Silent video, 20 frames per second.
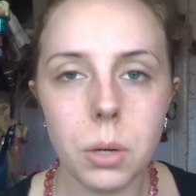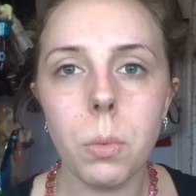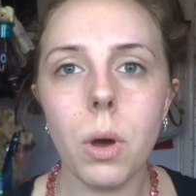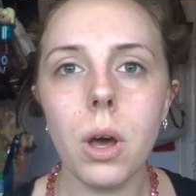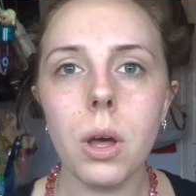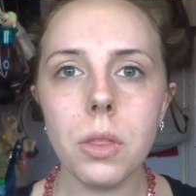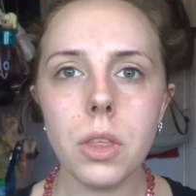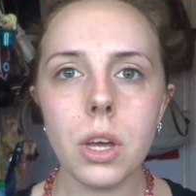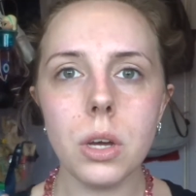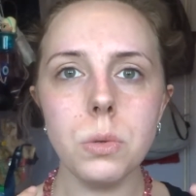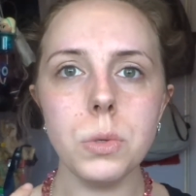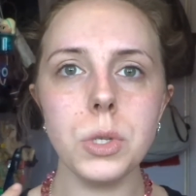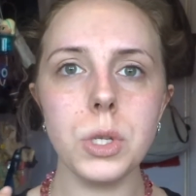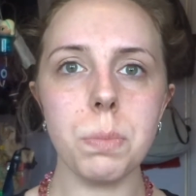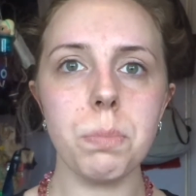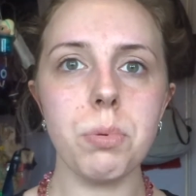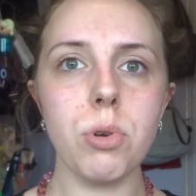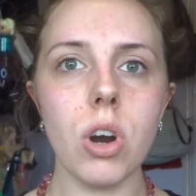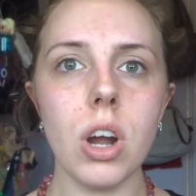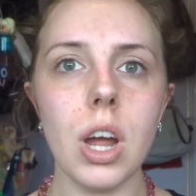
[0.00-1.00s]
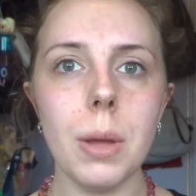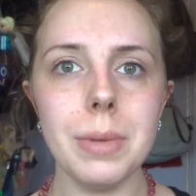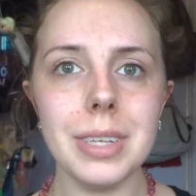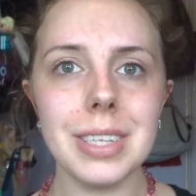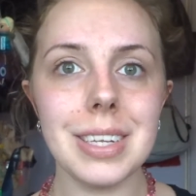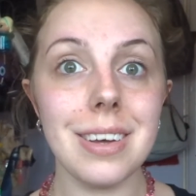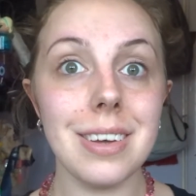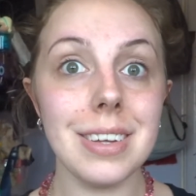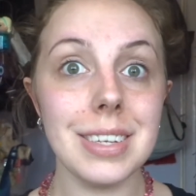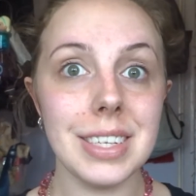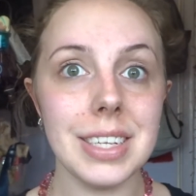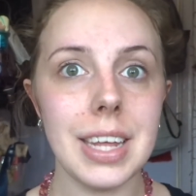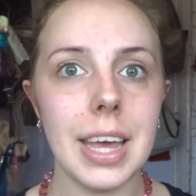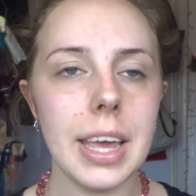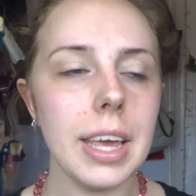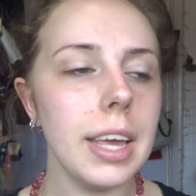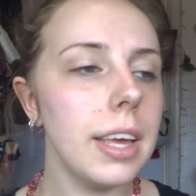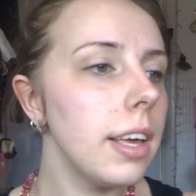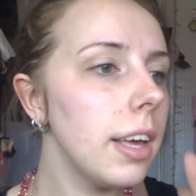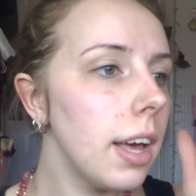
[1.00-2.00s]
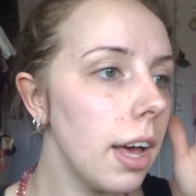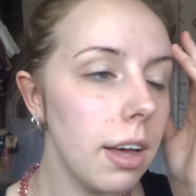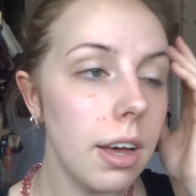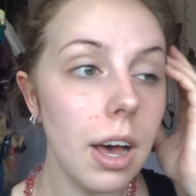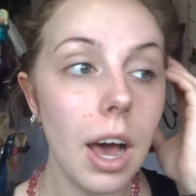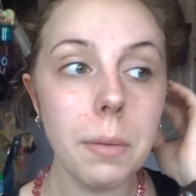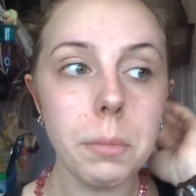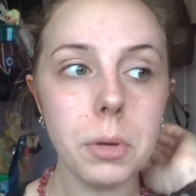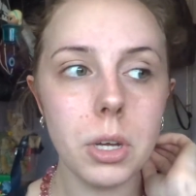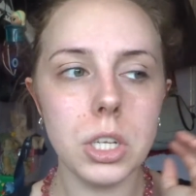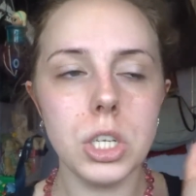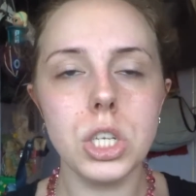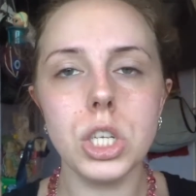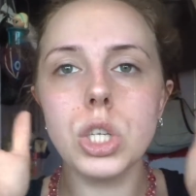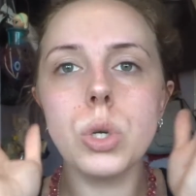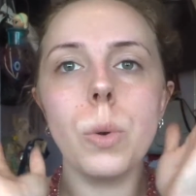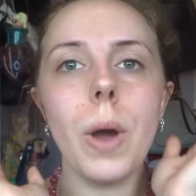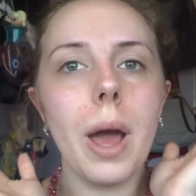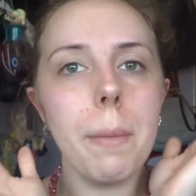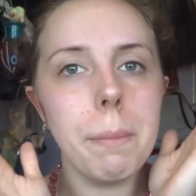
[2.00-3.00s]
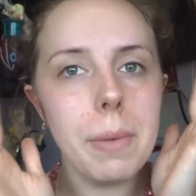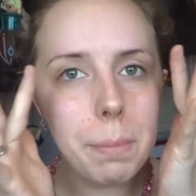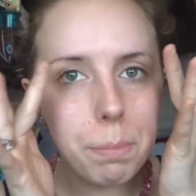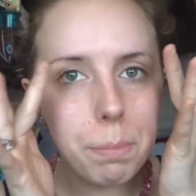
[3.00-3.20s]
while those primers are setting, I'm going to sort out my